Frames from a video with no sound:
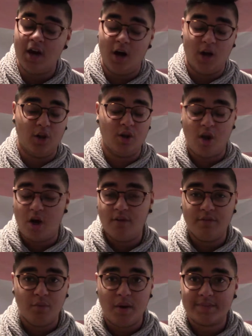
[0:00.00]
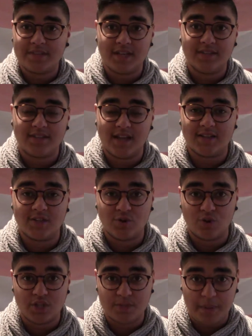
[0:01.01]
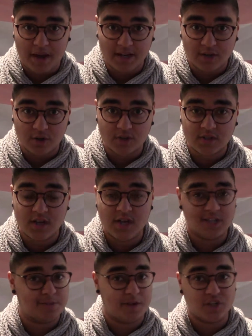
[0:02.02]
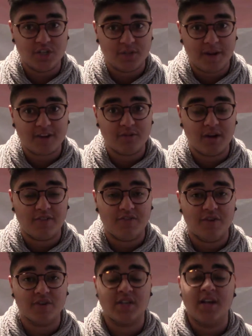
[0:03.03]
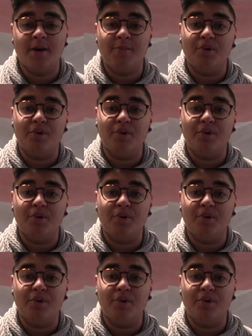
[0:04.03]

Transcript: A lot of the websites that source binders, especially Spectrum Outfitters,